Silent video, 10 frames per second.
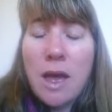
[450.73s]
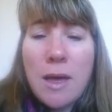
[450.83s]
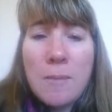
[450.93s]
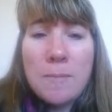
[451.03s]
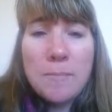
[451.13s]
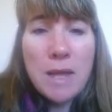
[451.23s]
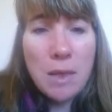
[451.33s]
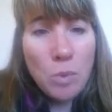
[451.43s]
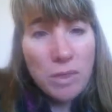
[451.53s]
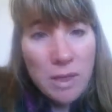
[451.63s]

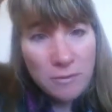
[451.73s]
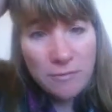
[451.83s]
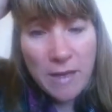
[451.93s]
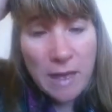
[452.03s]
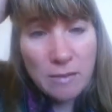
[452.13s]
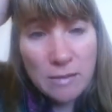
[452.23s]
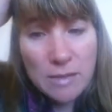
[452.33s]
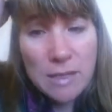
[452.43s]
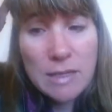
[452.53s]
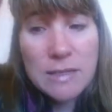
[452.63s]
And what they
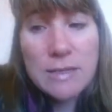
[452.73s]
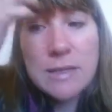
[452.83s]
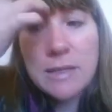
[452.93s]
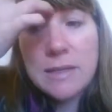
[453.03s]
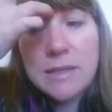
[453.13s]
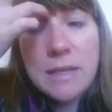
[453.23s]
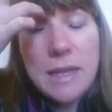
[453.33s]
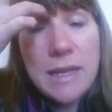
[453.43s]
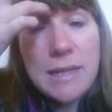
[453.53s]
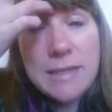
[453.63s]
found is that
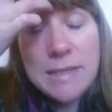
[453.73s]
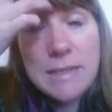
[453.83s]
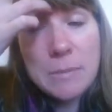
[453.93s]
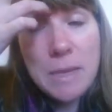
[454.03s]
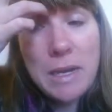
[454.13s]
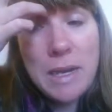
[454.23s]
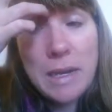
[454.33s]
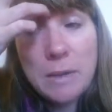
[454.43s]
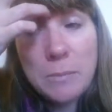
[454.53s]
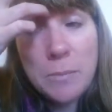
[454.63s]
it's
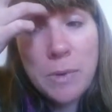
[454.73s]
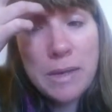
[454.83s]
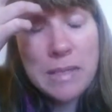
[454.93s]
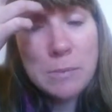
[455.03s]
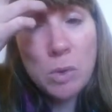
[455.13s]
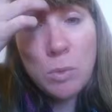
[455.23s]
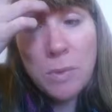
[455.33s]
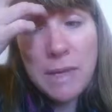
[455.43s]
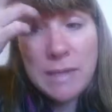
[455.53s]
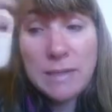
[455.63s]
stimulated by small
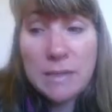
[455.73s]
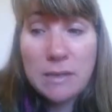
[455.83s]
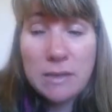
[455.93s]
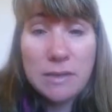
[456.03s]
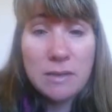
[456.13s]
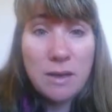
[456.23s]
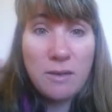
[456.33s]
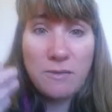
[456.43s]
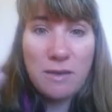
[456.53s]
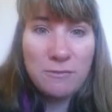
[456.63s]
pieces
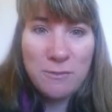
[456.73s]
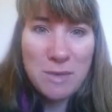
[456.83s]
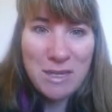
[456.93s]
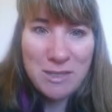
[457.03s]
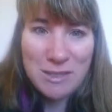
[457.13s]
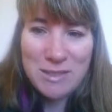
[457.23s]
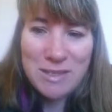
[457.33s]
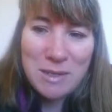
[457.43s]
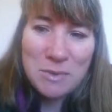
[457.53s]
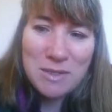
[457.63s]
of information,
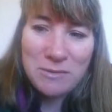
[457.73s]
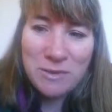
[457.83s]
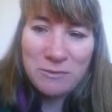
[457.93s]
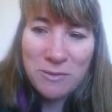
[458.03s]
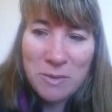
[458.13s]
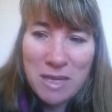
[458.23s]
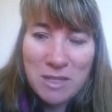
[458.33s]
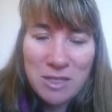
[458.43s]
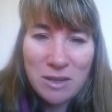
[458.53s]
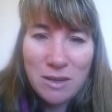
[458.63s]
snippets of
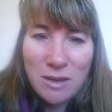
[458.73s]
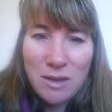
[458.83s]
information,